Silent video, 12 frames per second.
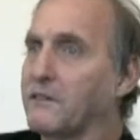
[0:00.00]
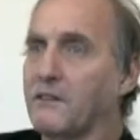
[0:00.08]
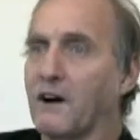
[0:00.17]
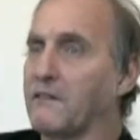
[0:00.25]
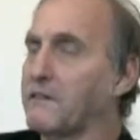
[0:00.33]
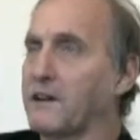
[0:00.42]

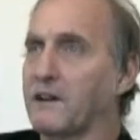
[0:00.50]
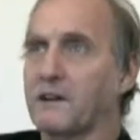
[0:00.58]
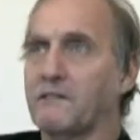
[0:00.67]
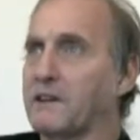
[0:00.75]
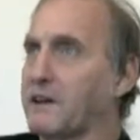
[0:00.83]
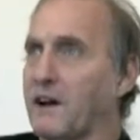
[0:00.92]
Well,
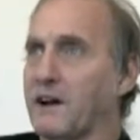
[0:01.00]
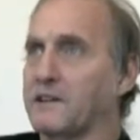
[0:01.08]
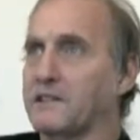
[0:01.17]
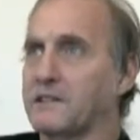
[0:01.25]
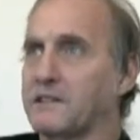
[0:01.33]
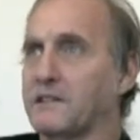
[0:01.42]

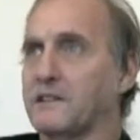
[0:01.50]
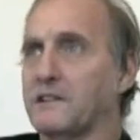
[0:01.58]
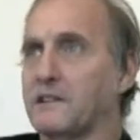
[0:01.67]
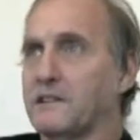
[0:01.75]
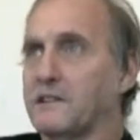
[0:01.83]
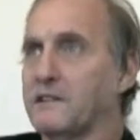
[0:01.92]
because,
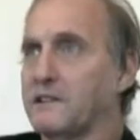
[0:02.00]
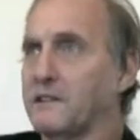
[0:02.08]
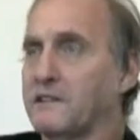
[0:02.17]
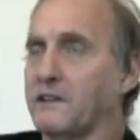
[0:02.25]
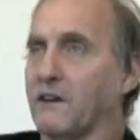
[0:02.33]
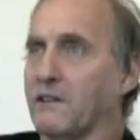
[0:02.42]

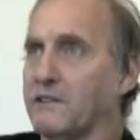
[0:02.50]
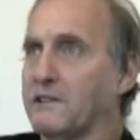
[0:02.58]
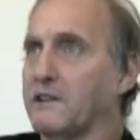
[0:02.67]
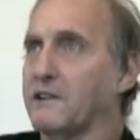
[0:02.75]
you know,